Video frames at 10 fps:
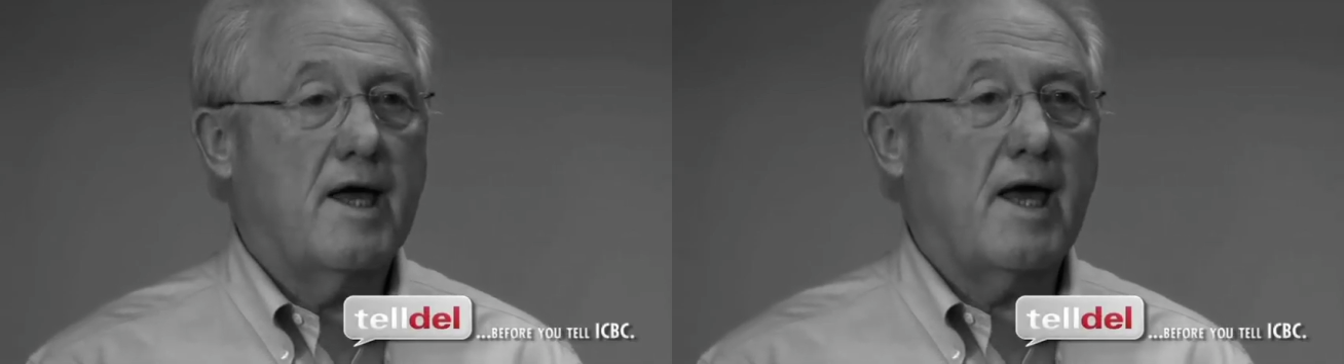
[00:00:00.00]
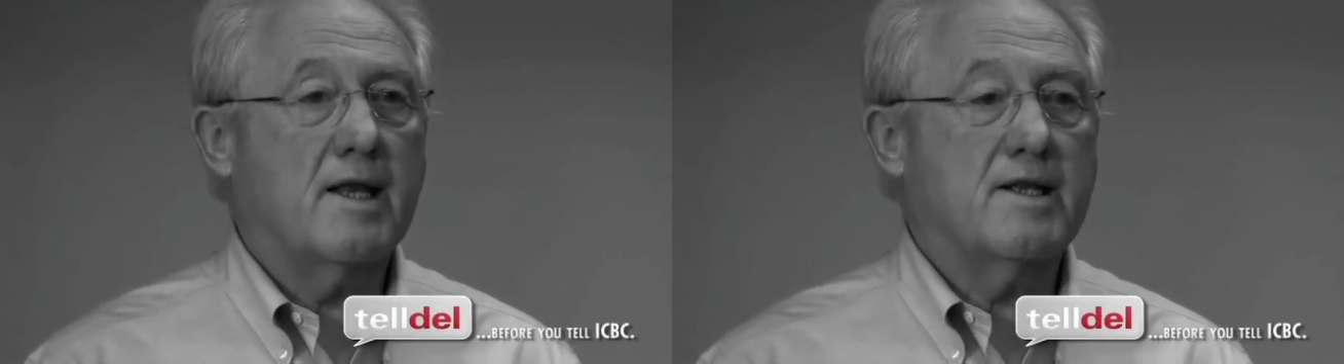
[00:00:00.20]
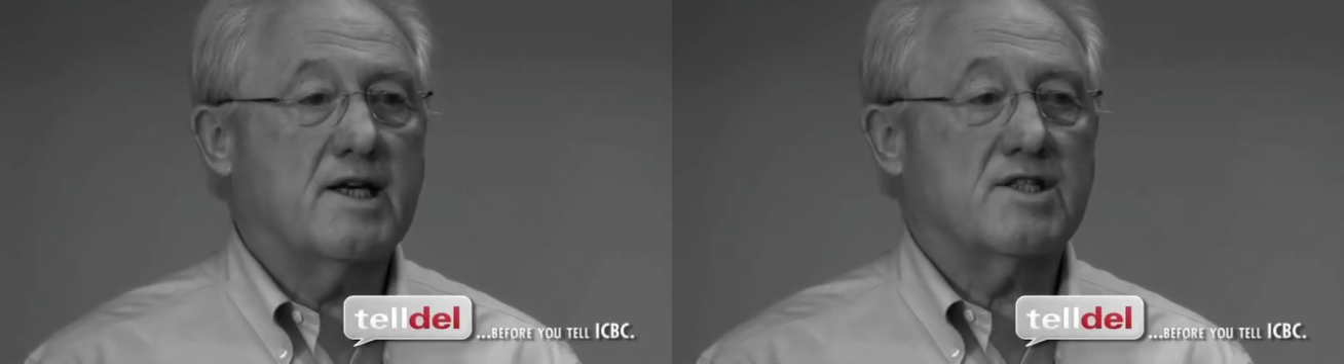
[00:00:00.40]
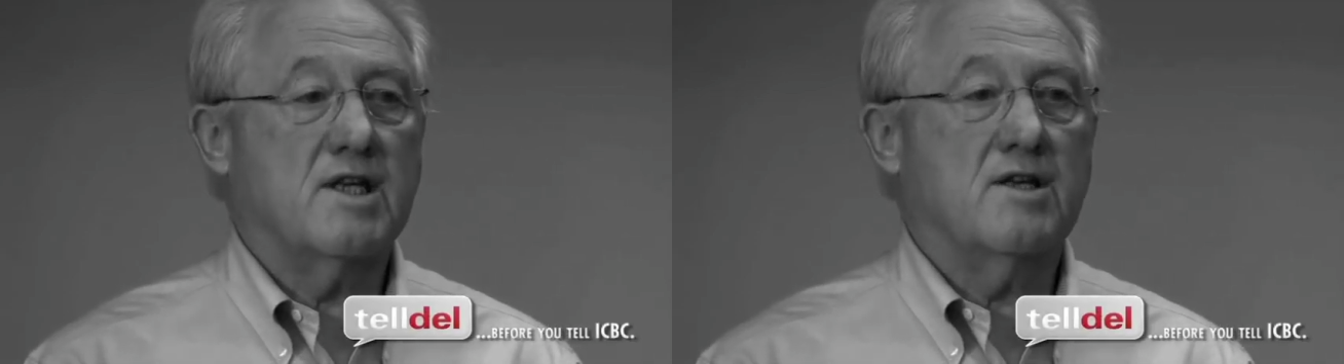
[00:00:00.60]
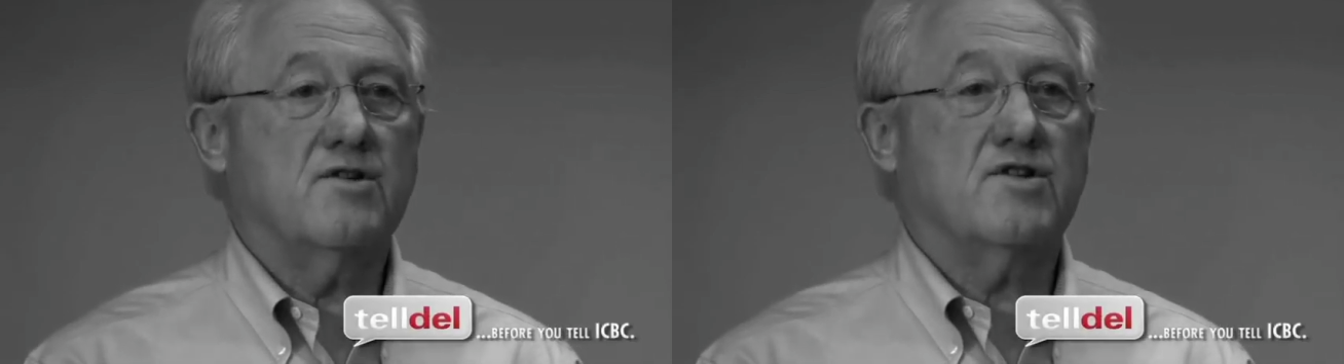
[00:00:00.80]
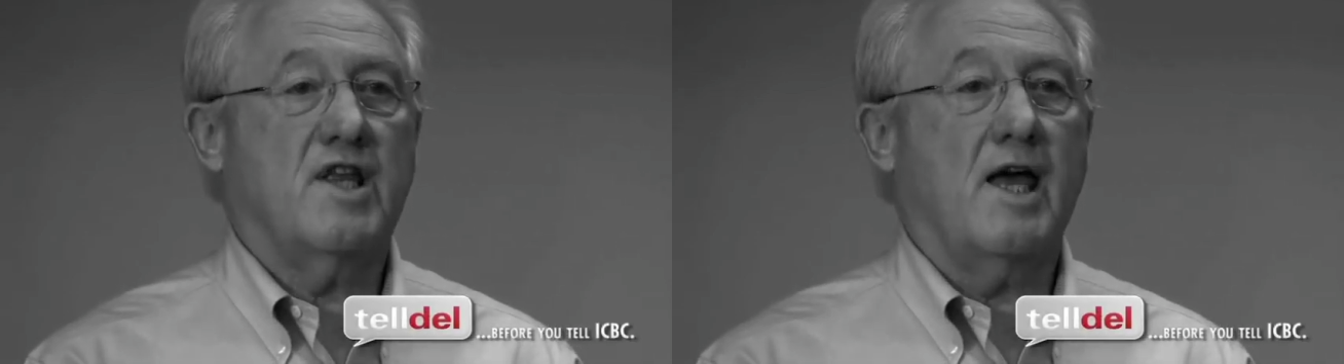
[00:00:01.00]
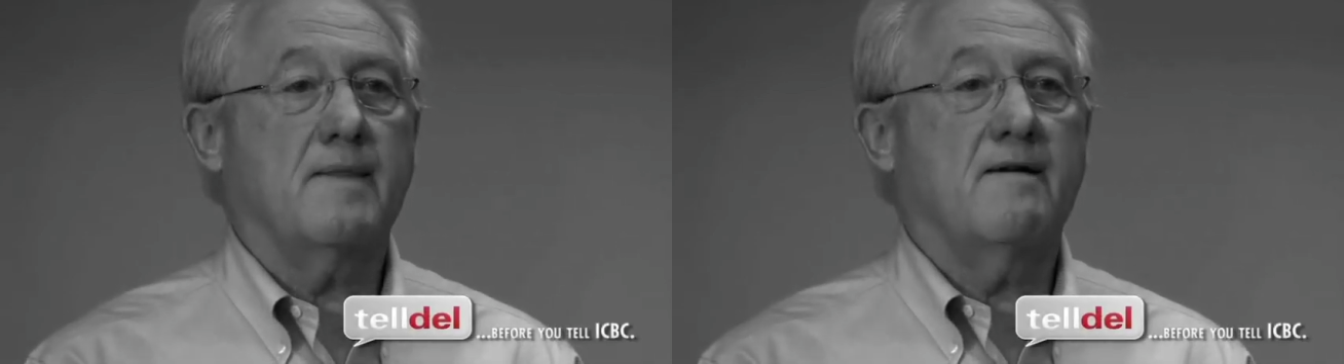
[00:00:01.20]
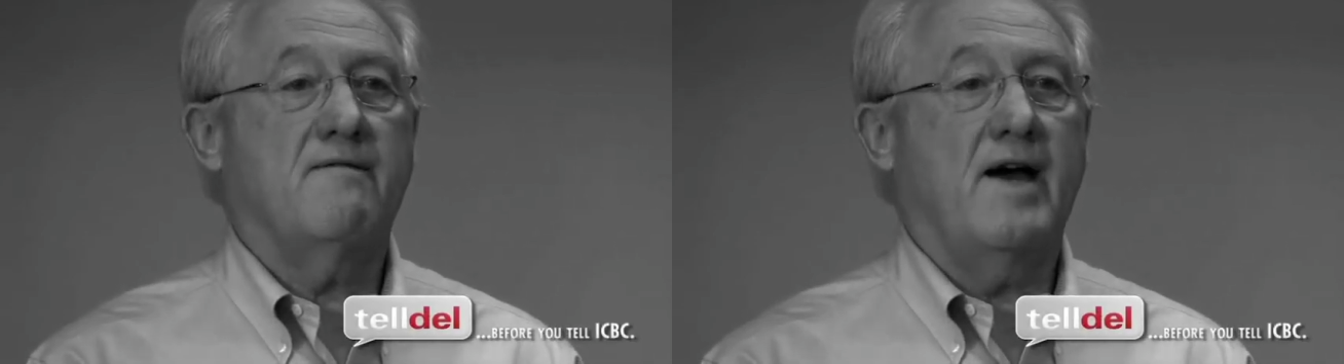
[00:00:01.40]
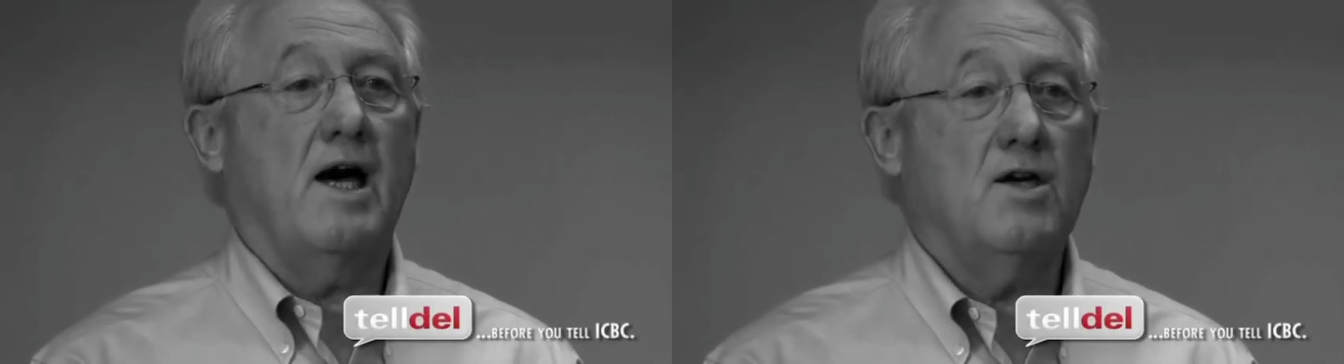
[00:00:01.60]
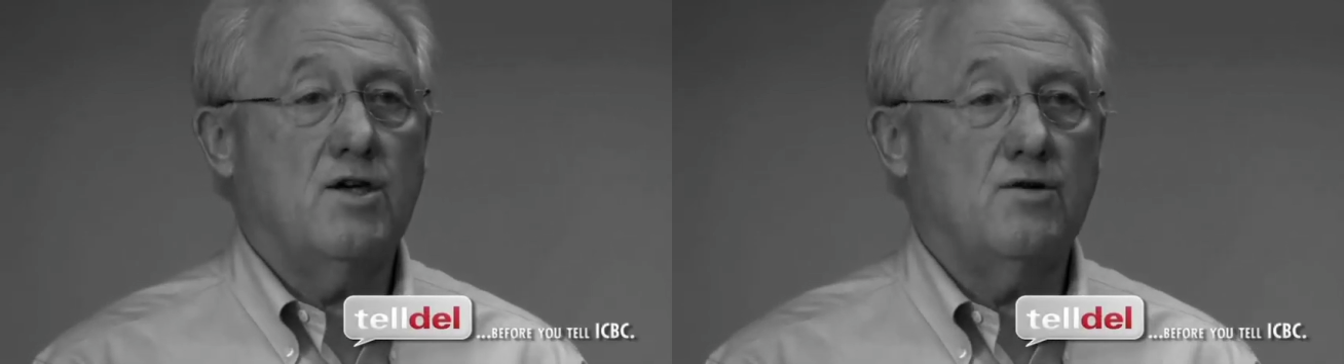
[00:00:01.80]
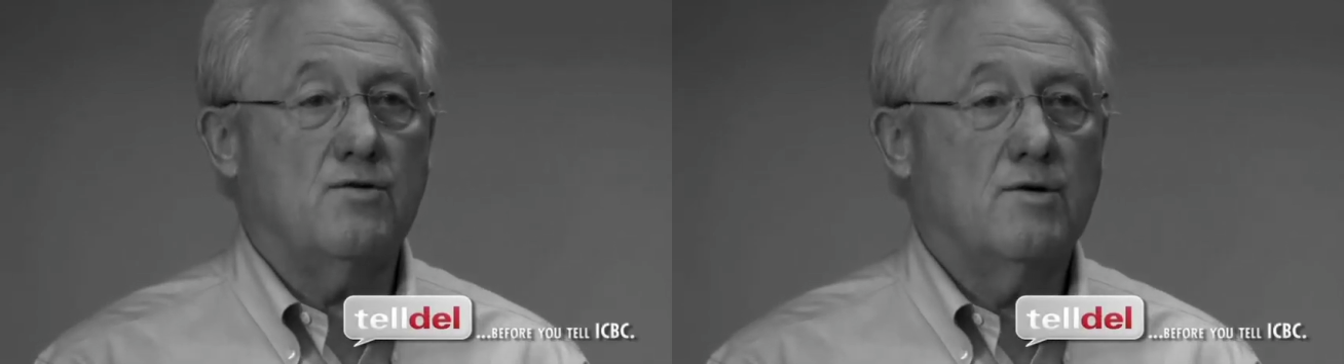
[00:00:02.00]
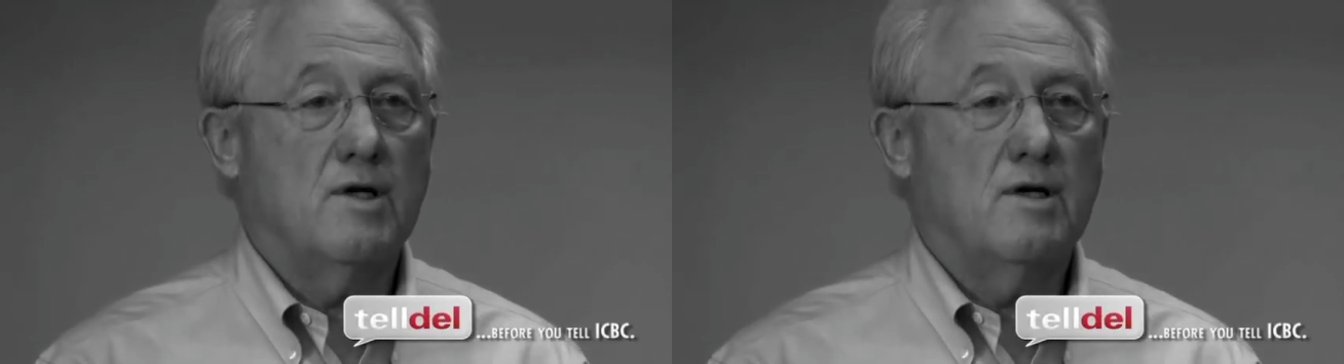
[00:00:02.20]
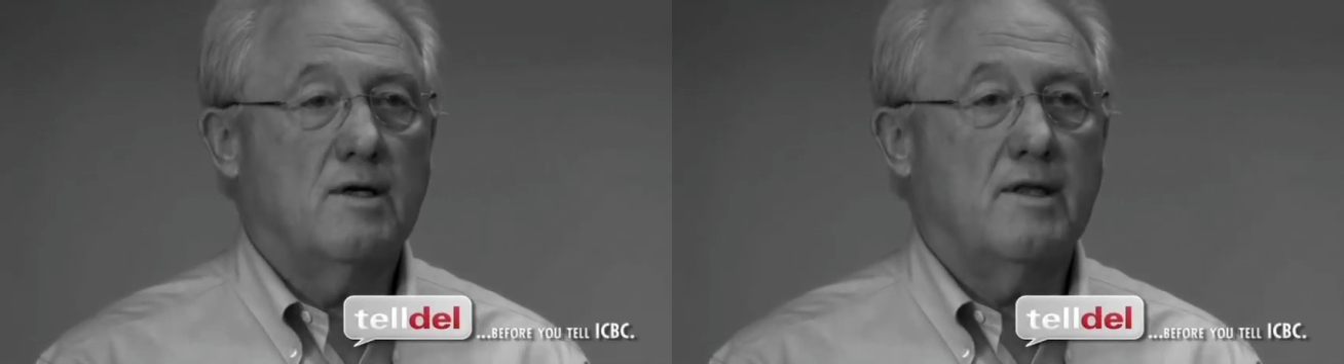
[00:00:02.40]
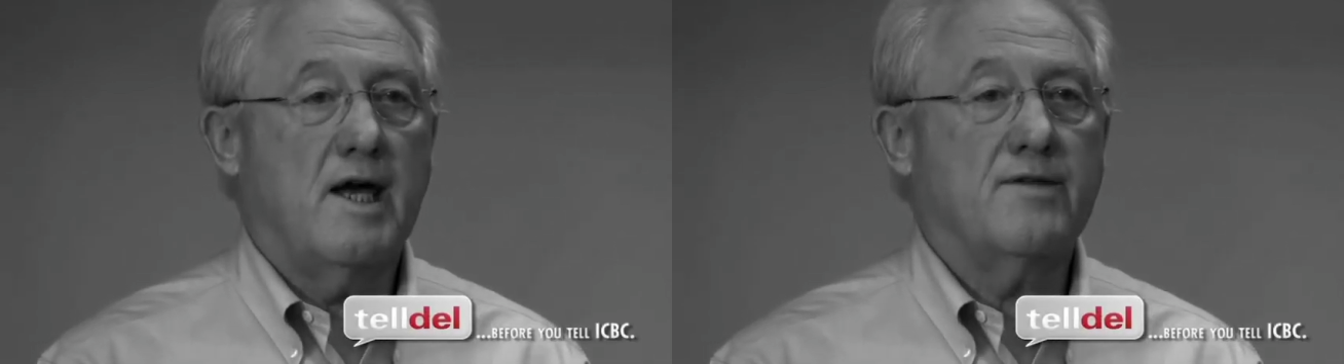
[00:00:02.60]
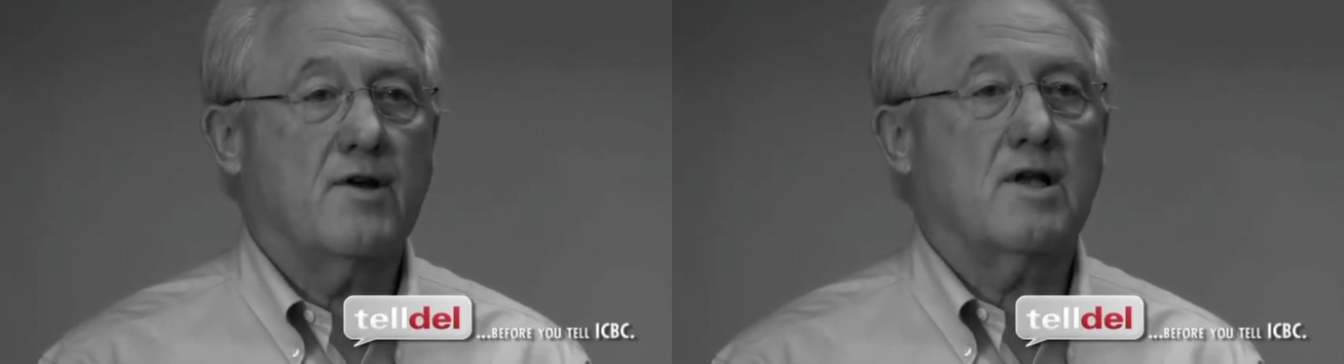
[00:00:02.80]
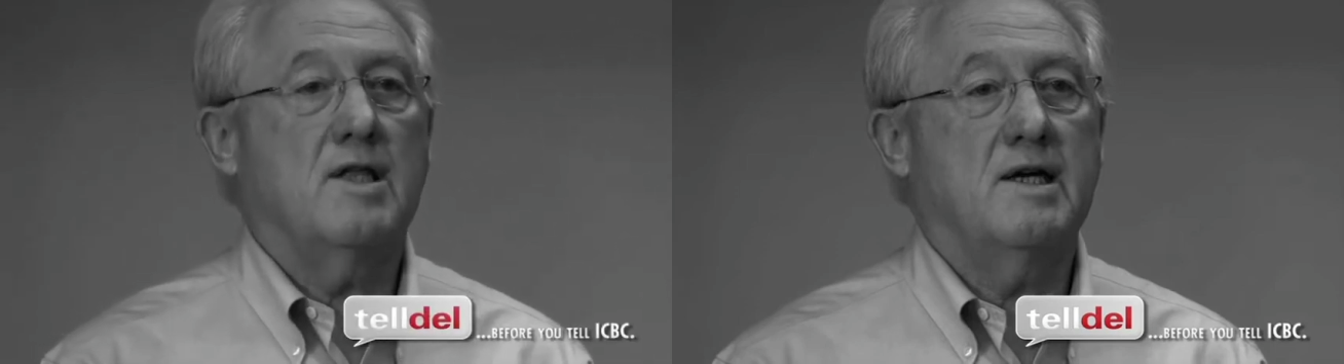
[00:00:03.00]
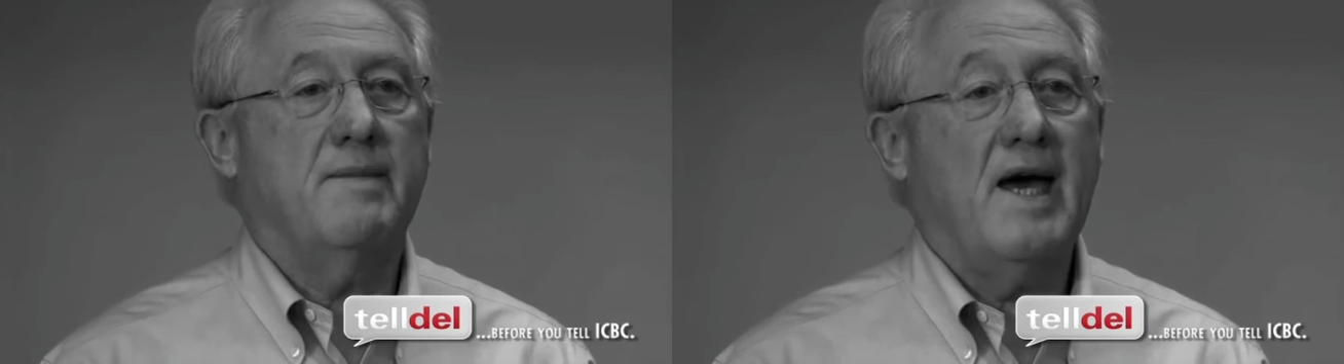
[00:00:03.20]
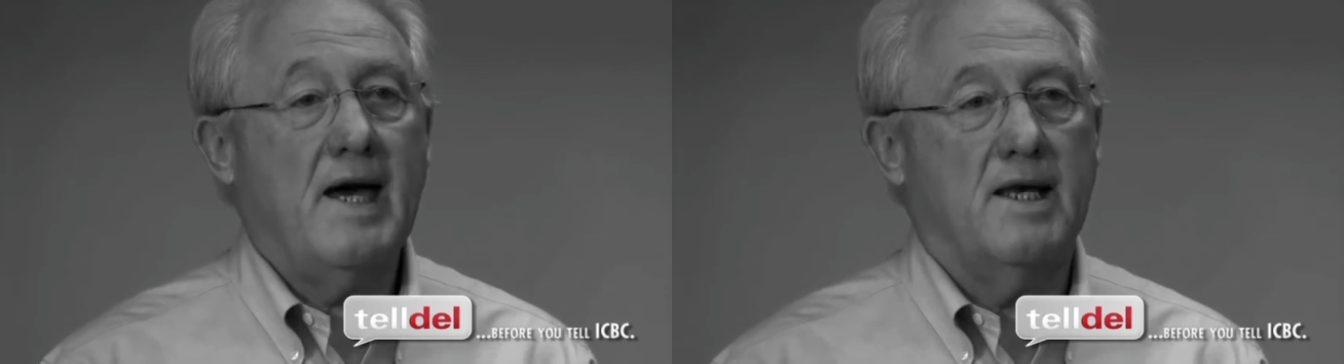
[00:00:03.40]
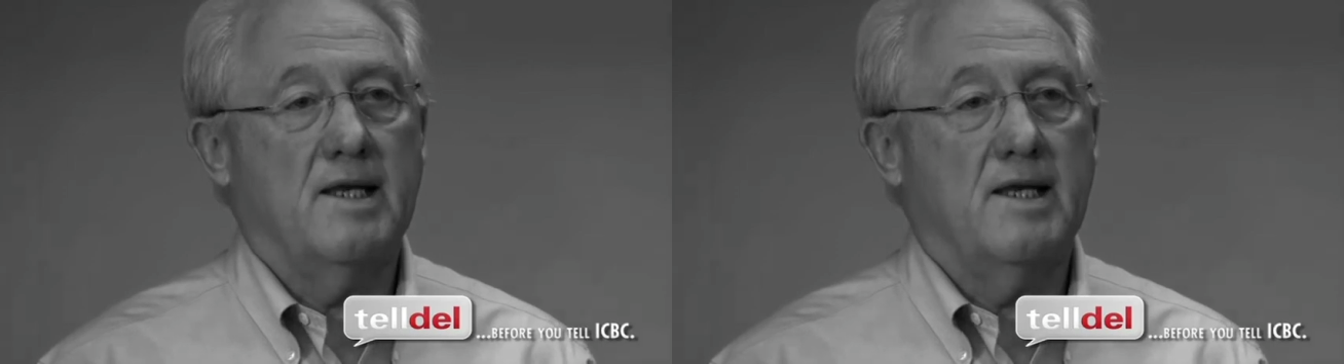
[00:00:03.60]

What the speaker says: and doesn't understand the value that their claim had.